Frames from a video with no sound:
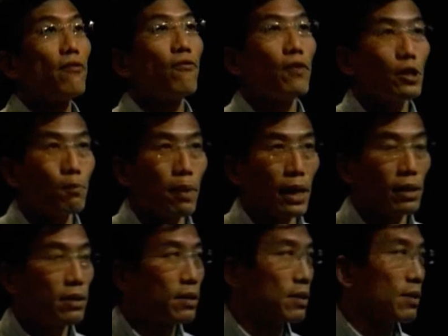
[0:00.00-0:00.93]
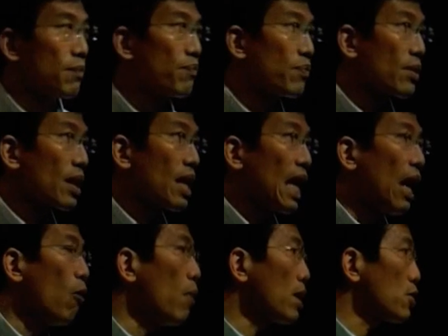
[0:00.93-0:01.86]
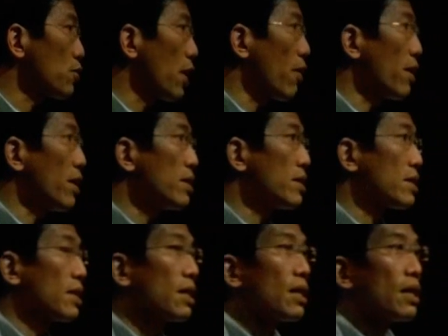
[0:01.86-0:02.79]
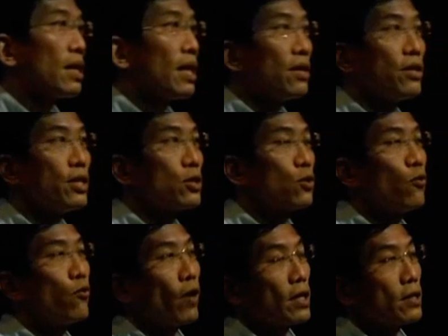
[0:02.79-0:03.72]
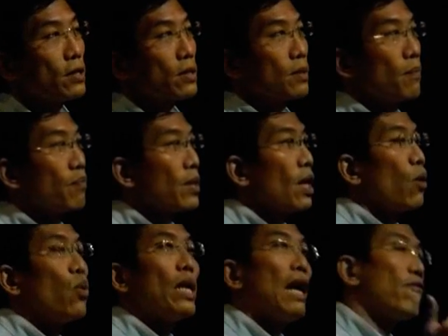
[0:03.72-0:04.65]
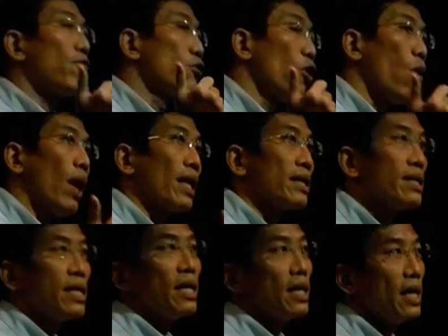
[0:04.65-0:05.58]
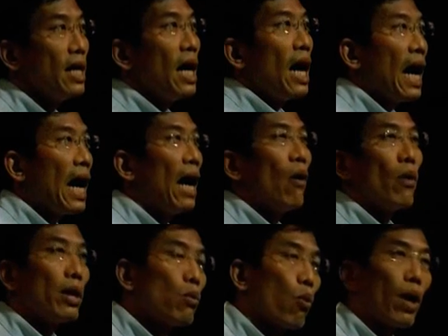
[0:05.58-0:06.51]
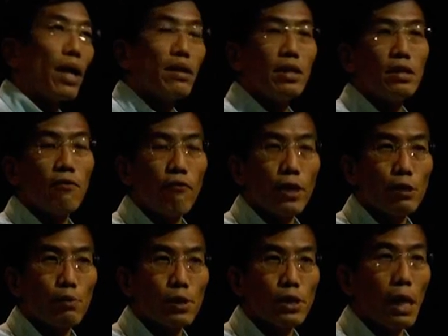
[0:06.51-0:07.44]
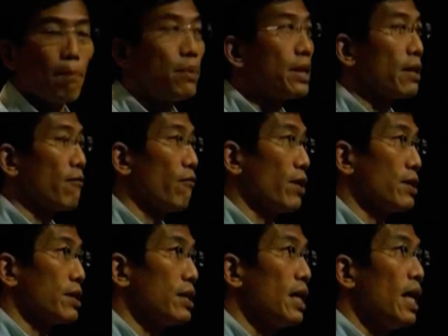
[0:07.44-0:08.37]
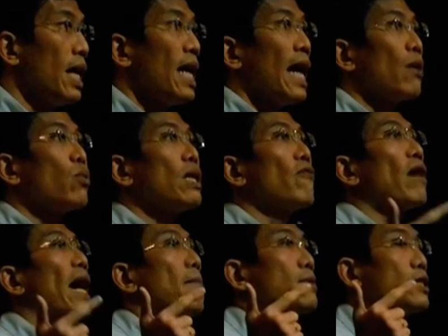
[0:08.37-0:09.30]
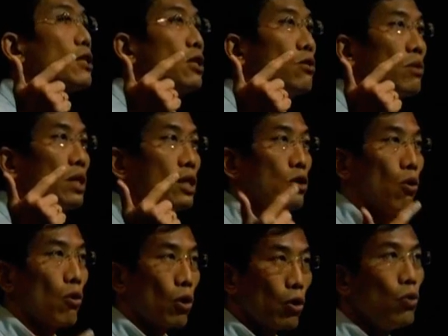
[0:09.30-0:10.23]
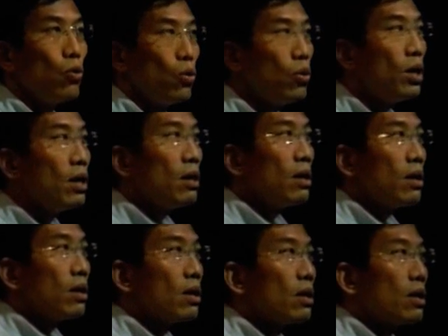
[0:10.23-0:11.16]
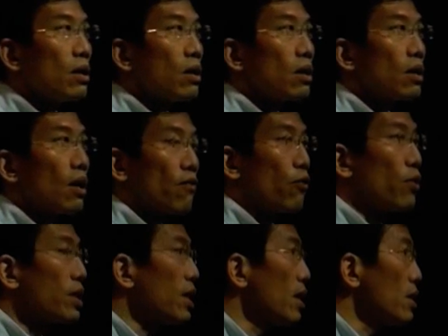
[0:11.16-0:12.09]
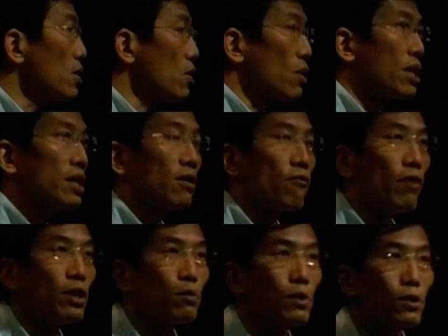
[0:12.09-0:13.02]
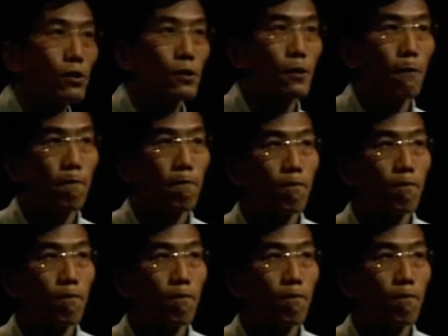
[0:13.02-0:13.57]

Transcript: in the first place how much there is in these two funds. We have no idea how and where these investments are being invested, and we have absolutely no clue of the returns on these investments.